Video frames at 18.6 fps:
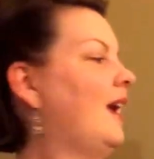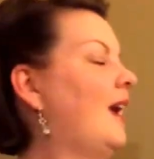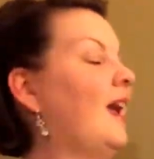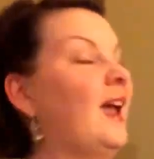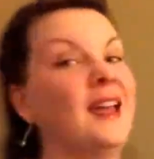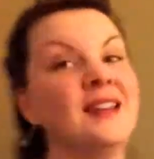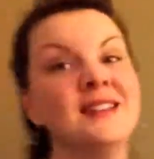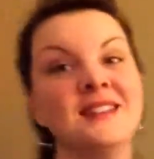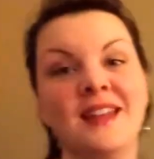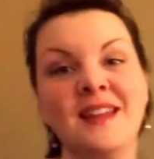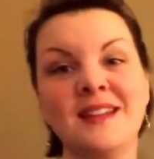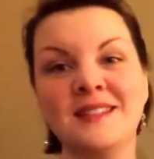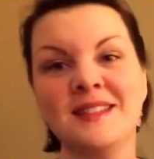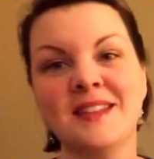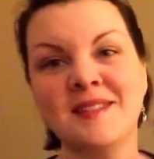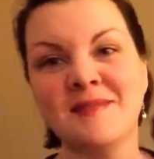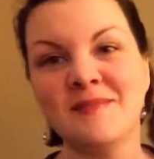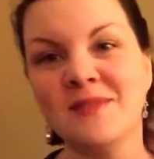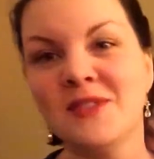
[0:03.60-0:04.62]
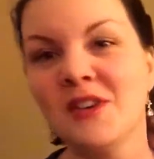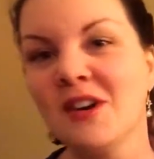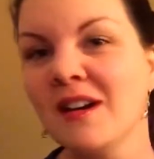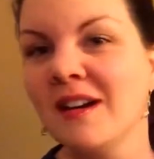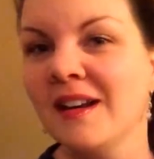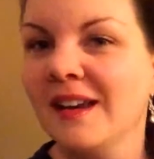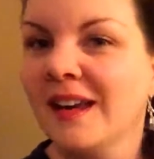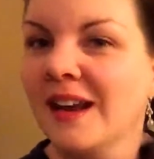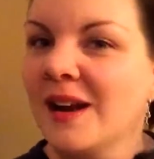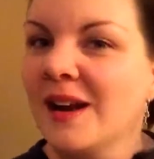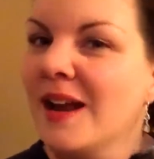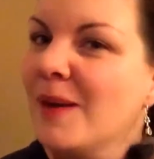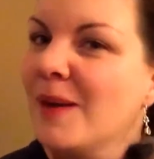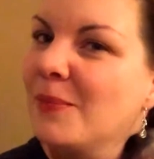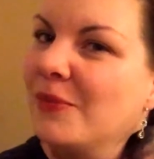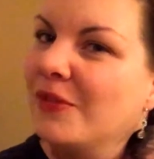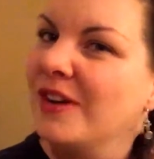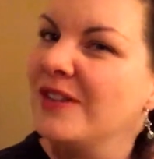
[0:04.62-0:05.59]
and Daisy. You're gonna get an
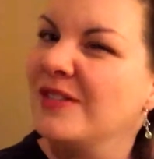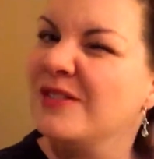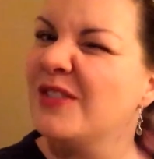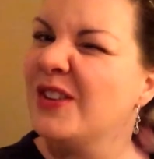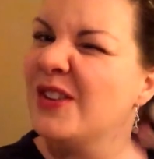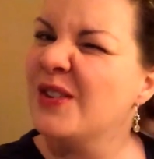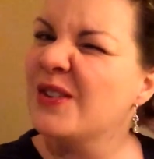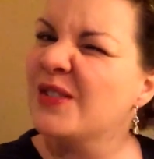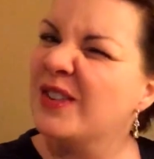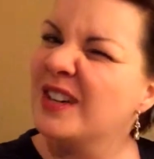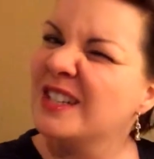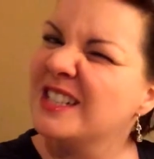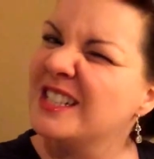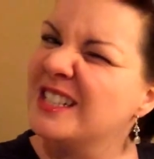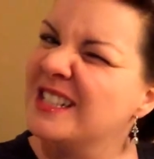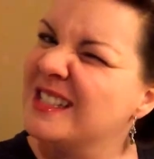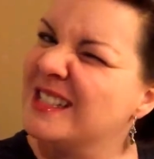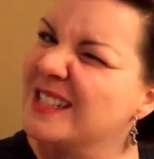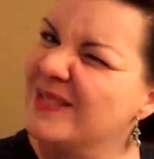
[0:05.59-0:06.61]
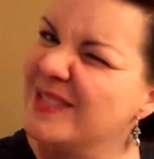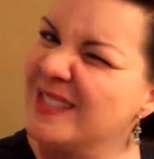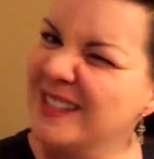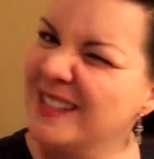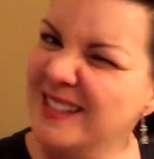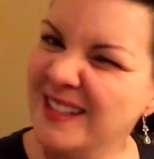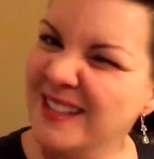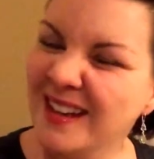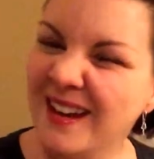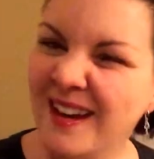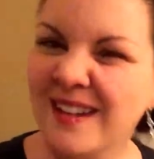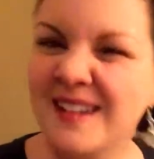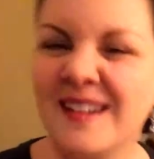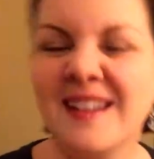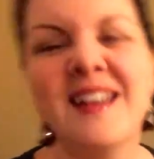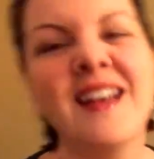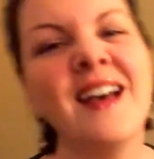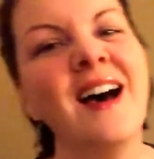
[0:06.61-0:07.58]
upfront view of what she's up to today.
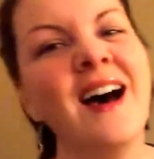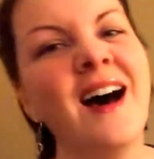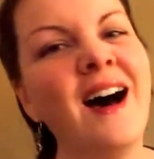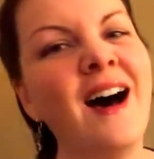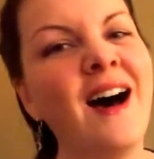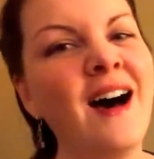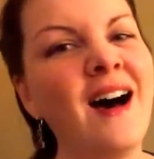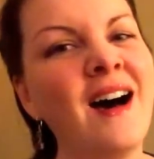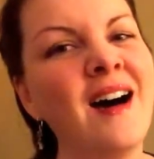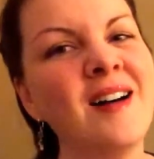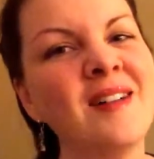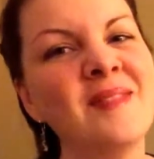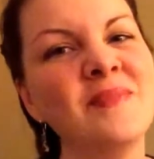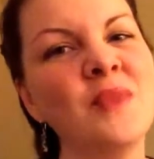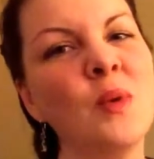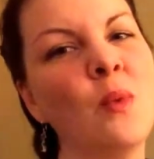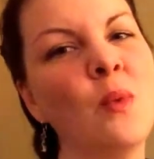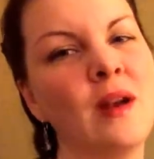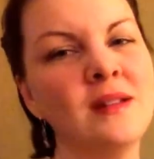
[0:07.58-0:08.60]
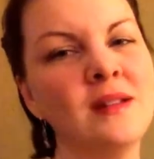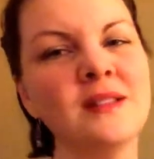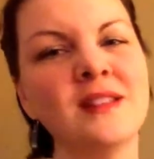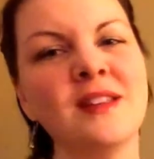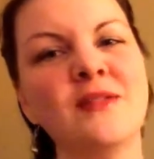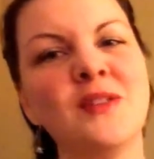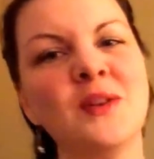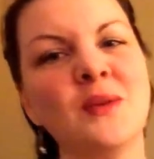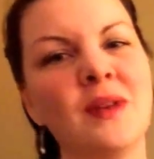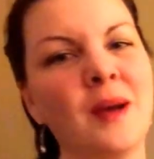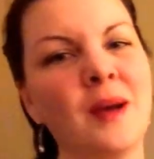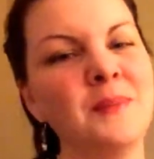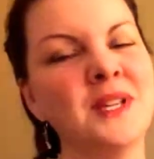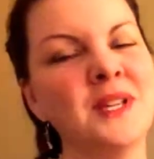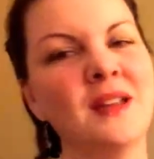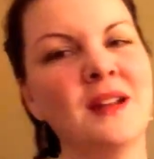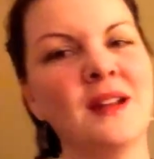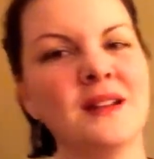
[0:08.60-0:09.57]
Wanted to give you an
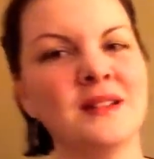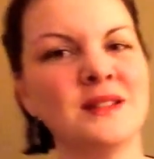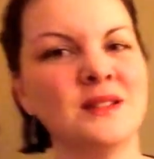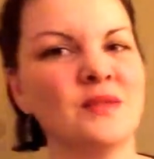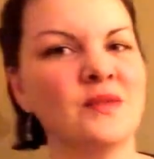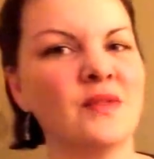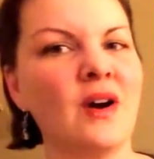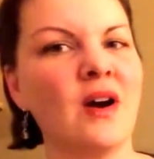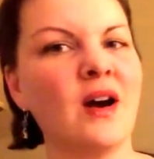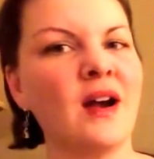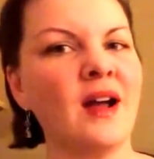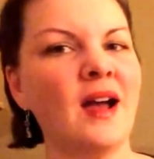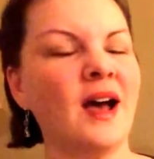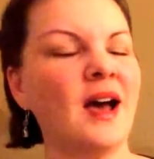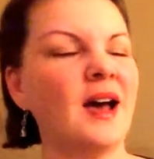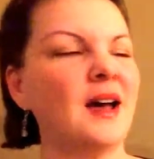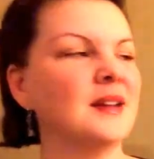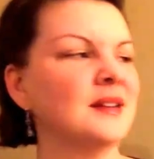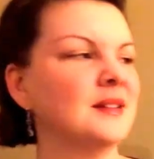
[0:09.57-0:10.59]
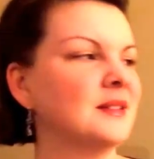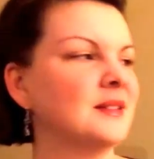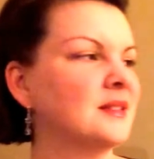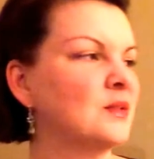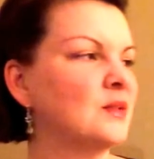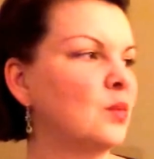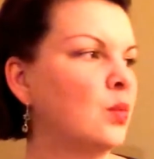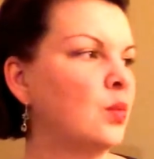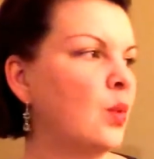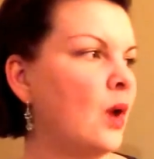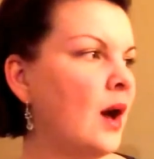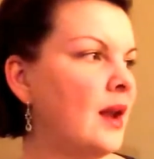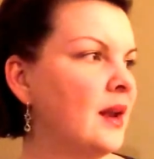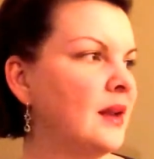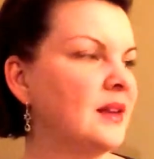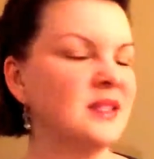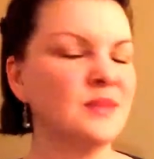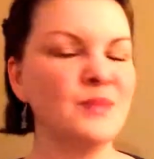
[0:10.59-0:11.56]
update as far as
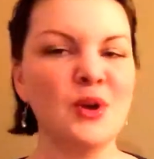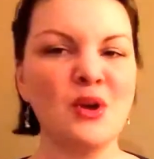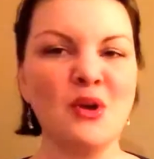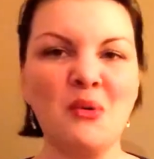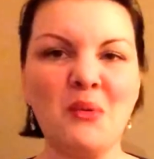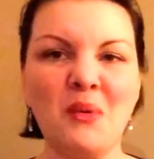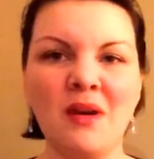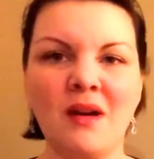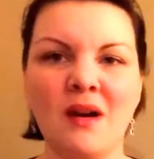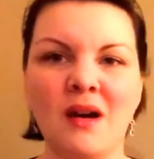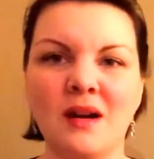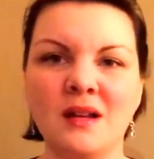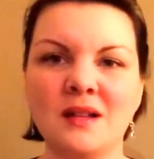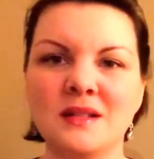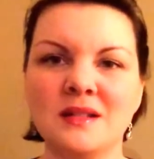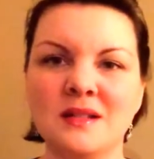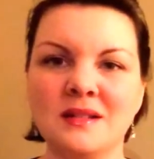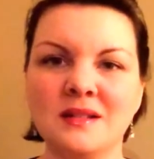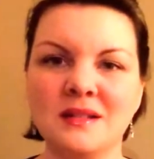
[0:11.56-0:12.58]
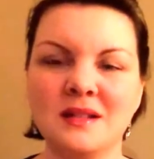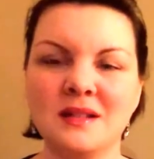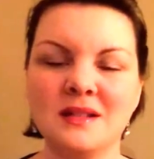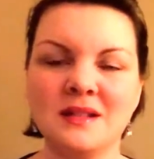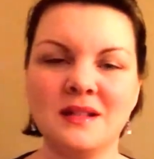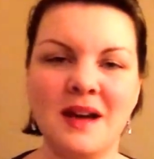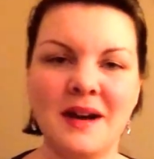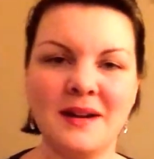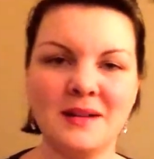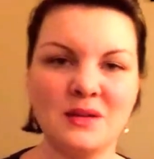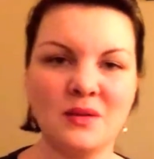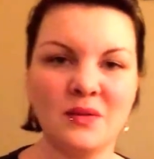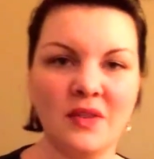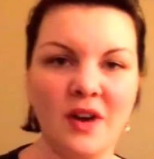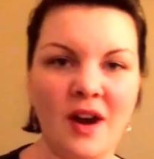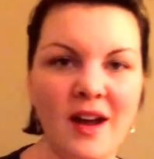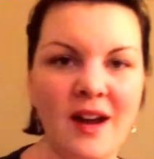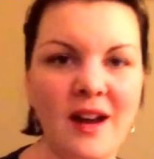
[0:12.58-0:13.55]
what has been going on since this last
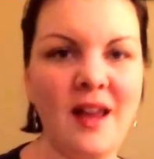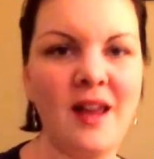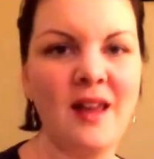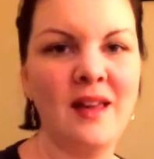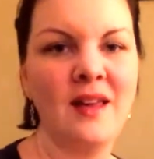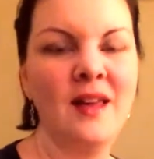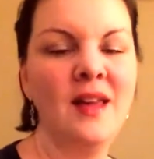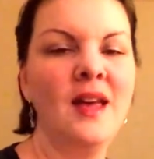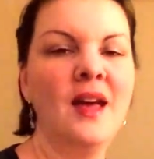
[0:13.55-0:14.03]
Friday.